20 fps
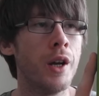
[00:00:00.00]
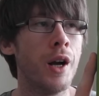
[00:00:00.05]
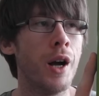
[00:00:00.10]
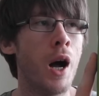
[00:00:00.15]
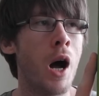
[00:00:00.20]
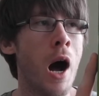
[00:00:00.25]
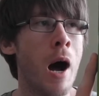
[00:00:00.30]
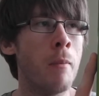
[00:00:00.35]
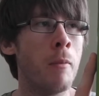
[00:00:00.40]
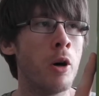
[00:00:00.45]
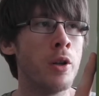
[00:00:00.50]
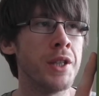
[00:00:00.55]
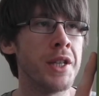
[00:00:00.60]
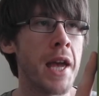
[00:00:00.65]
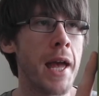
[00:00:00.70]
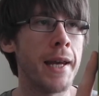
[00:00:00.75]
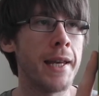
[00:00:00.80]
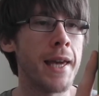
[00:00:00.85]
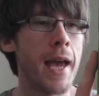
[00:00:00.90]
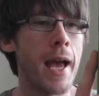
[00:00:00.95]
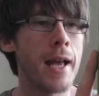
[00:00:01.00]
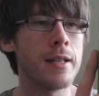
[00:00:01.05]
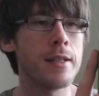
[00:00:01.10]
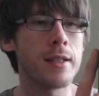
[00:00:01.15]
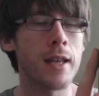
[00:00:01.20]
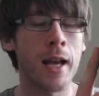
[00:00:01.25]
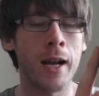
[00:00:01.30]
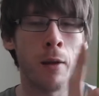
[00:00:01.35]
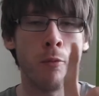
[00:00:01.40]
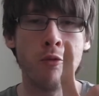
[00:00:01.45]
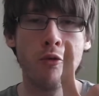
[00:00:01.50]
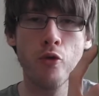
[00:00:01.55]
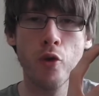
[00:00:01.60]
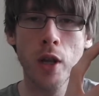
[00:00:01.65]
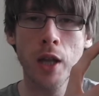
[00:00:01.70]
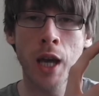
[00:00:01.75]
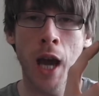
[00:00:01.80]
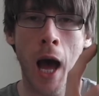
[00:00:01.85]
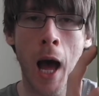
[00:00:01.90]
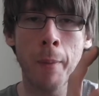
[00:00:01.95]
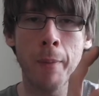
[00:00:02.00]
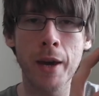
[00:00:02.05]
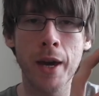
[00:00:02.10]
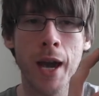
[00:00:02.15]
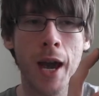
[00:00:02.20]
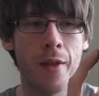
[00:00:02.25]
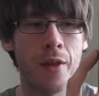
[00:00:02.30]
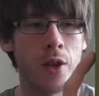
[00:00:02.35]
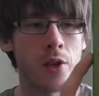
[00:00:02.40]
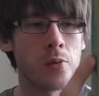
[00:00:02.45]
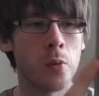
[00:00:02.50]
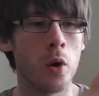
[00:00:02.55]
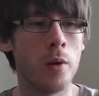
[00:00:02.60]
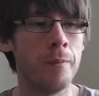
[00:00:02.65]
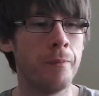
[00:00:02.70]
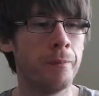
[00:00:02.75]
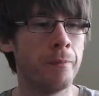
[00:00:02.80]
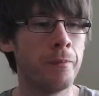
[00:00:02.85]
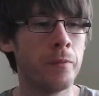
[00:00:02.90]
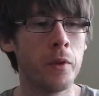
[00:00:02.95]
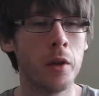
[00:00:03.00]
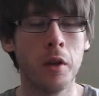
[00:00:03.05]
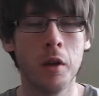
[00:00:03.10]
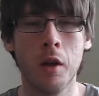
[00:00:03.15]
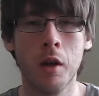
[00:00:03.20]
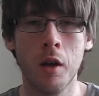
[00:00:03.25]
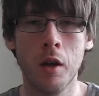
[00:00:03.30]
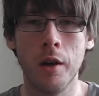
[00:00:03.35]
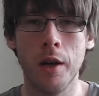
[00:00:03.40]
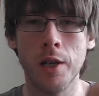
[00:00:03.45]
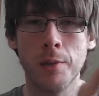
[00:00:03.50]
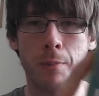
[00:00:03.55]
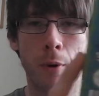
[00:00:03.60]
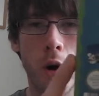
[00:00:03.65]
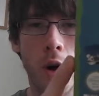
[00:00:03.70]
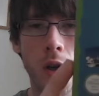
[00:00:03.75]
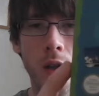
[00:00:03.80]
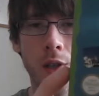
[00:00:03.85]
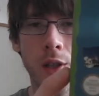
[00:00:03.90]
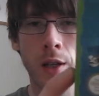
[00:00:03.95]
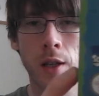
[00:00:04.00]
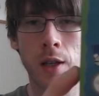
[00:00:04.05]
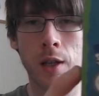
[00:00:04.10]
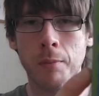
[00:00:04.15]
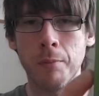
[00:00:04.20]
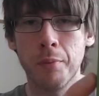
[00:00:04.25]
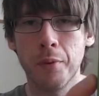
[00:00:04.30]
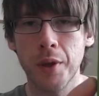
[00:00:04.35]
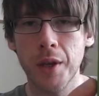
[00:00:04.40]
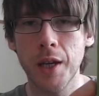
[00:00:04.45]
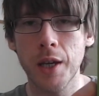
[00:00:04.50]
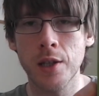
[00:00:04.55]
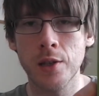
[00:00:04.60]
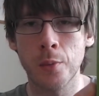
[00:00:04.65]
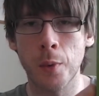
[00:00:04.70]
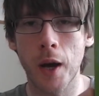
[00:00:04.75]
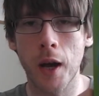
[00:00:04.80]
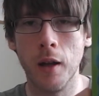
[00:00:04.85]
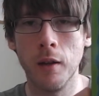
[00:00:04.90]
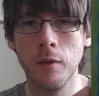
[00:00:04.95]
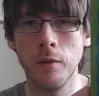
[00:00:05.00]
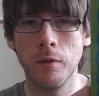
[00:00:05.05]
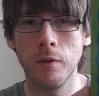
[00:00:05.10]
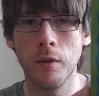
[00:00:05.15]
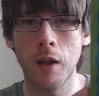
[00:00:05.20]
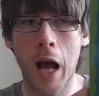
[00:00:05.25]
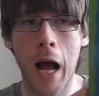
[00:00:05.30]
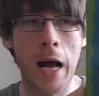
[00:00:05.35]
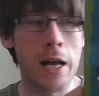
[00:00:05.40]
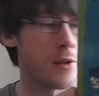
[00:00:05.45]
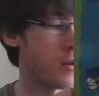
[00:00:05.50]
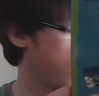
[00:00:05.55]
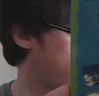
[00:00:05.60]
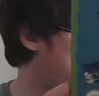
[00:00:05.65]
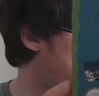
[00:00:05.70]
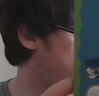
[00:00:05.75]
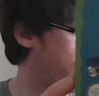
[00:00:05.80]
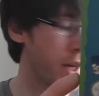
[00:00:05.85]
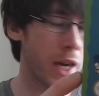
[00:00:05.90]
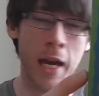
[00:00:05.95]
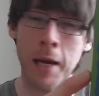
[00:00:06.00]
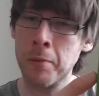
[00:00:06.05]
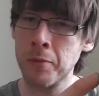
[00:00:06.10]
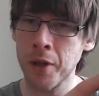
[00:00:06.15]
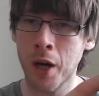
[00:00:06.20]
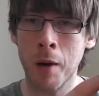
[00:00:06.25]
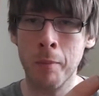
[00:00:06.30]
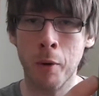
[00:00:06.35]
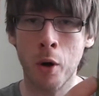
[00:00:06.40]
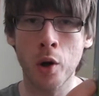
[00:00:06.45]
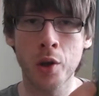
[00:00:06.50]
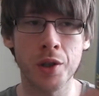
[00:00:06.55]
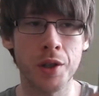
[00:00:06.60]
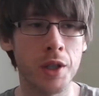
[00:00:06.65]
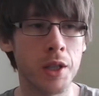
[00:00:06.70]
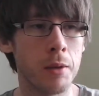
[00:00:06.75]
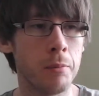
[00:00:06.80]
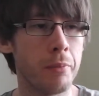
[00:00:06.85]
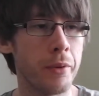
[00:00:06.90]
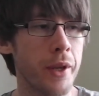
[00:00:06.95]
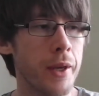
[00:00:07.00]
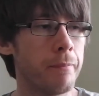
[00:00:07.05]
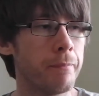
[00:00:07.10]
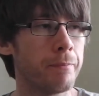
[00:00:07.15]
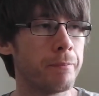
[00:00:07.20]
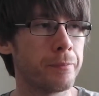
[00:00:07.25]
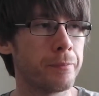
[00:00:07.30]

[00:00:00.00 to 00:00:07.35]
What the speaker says: on the NES, and I'm really happy to get this one. It's boxed and complete as well, as all the games are boxed and complete.